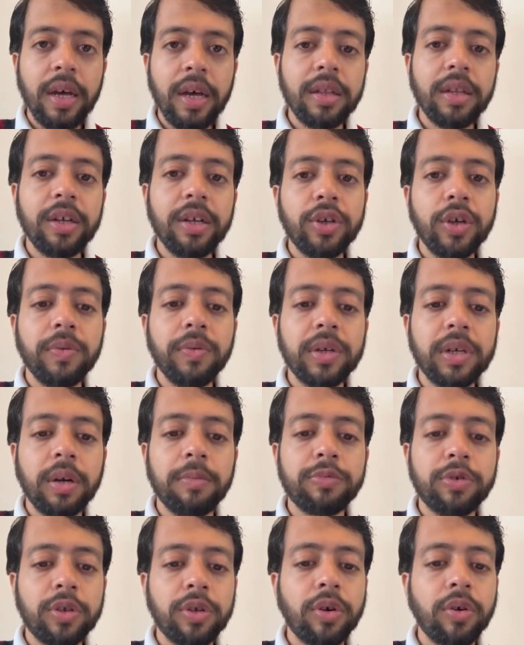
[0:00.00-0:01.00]
then you will
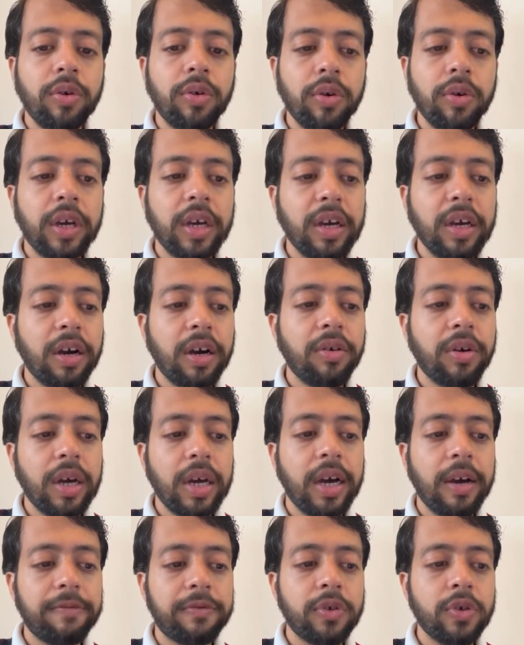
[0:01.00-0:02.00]
come to know, okay, how I
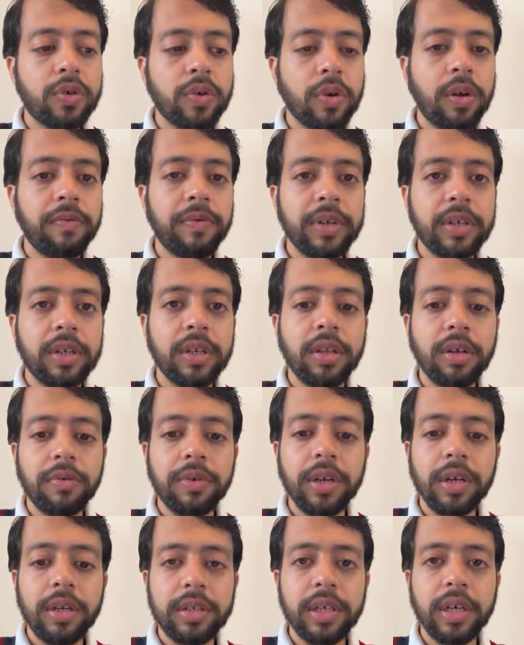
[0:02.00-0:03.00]
have to solve it in the
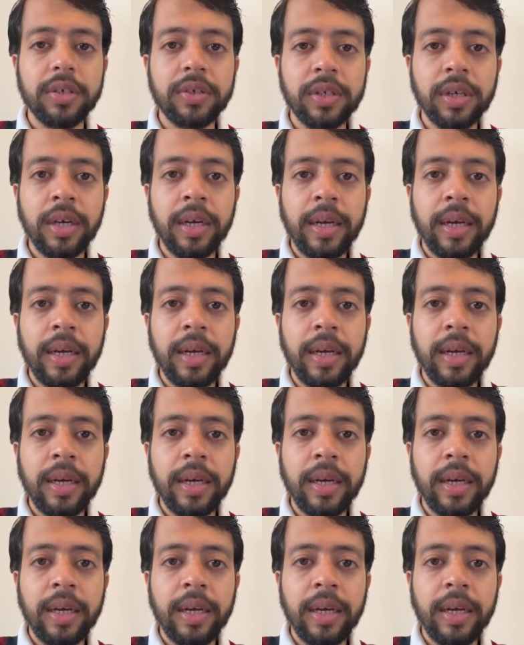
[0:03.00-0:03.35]
real test.